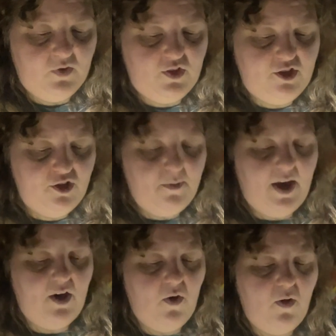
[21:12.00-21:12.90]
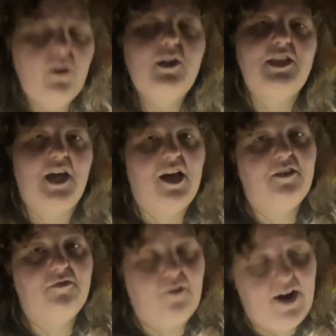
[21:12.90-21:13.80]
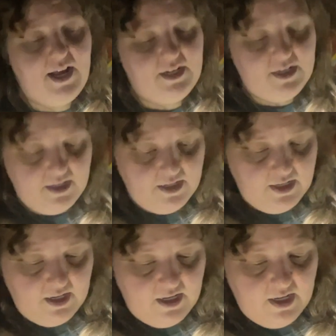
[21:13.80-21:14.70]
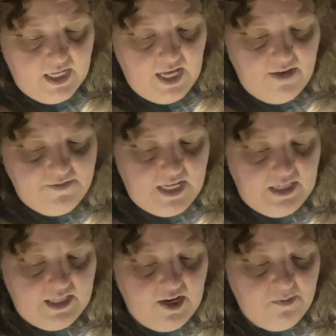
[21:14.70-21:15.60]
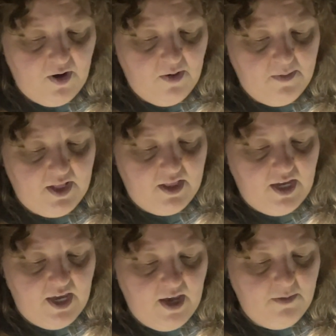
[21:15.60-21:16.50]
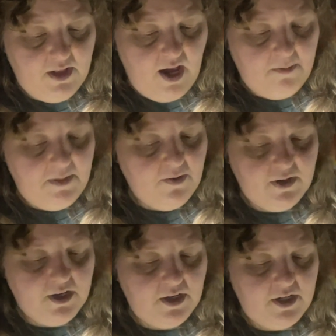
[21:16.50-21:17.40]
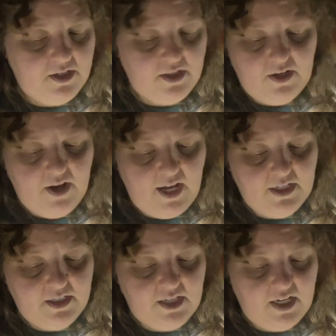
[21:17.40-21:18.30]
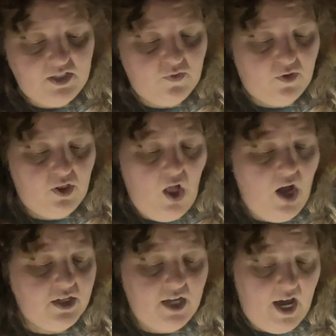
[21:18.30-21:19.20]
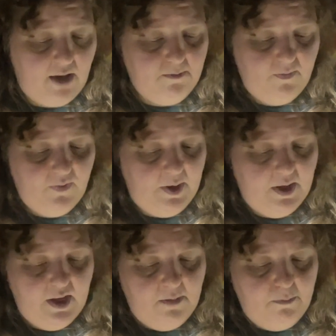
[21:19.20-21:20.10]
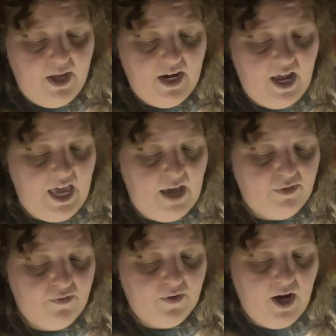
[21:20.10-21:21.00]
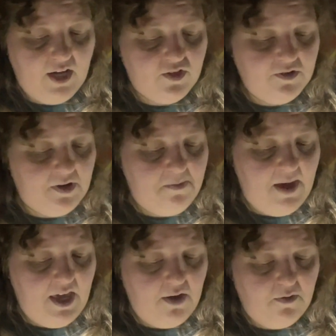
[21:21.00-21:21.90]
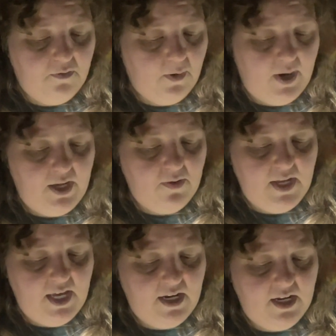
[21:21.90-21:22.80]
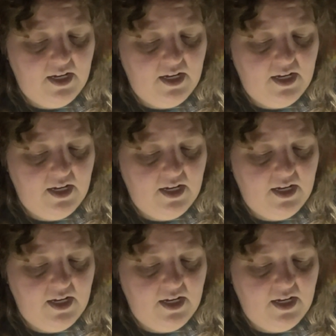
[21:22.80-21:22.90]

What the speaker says: To my old young friend. I've settled here permanently and will not be returning to the United States for a long time. But I haven't forgotten to repay you for what you did.